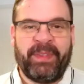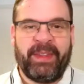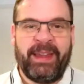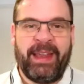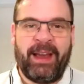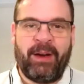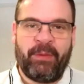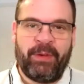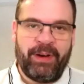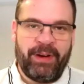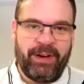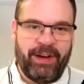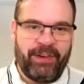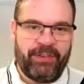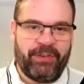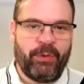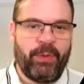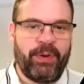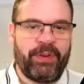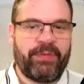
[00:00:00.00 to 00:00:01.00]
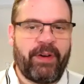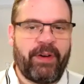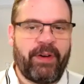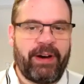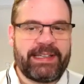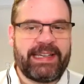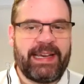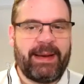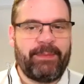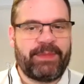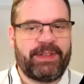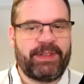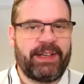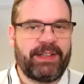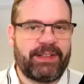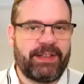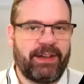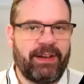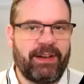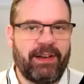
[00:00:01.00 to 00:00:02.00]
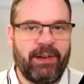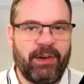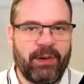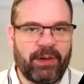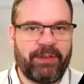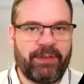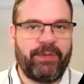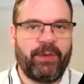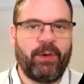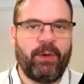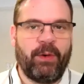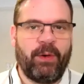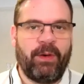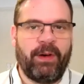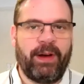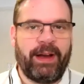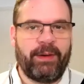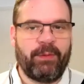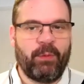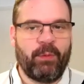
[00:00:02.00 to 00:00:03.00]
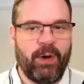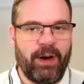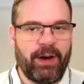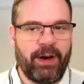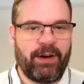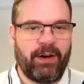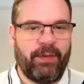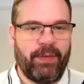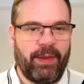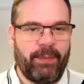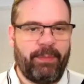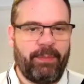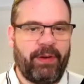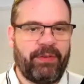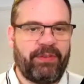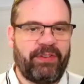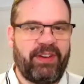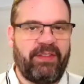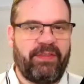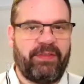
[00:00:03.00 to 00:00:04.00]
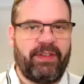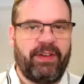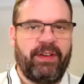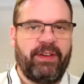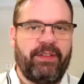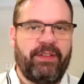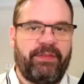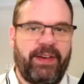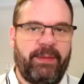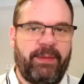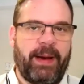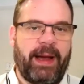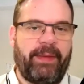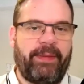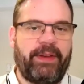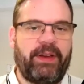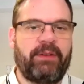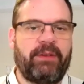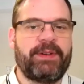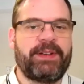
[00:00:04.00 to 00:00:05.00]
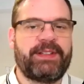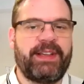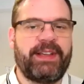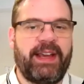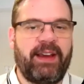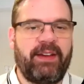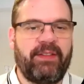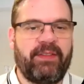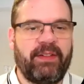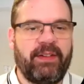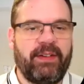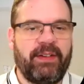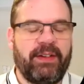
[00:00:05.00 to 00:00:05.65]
Now, it's always very tempting to look for and work on the positive feedback that you receive,